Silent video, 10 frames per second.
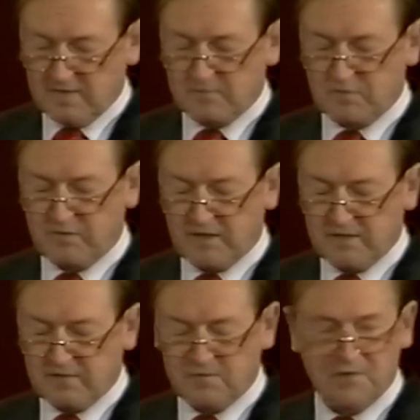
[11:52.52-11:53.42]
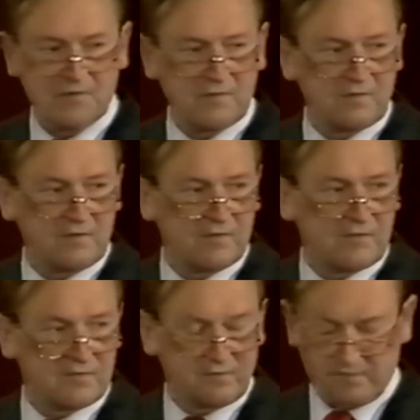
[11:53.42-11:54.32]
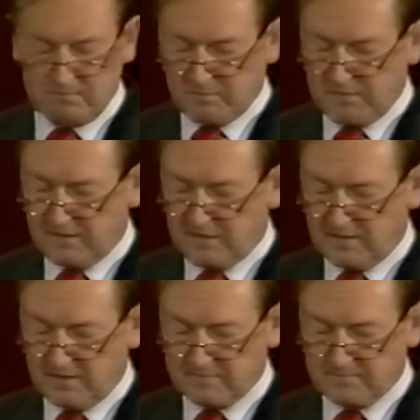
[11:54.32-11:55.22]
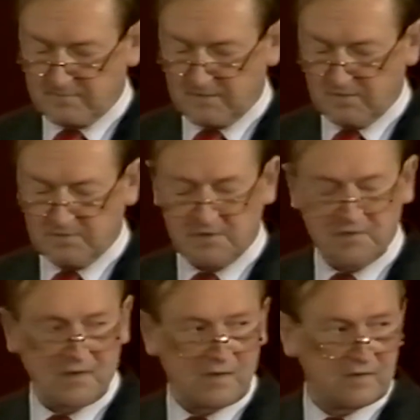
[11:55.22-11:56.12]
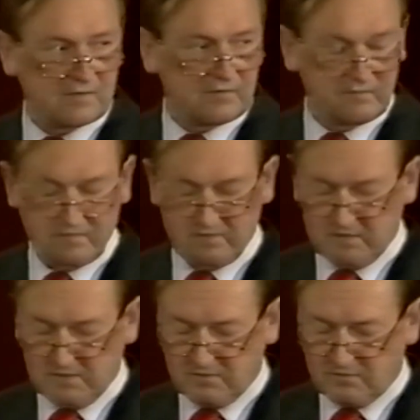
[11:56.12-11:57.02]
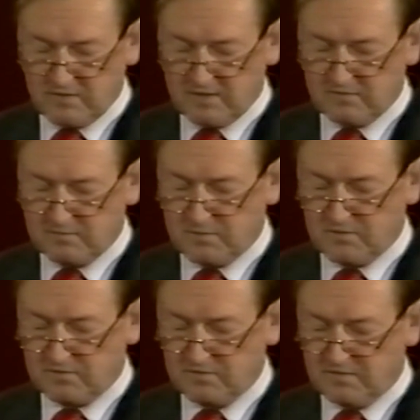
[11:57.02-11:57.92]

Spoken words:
provide efficient services in power, on the docks, transport,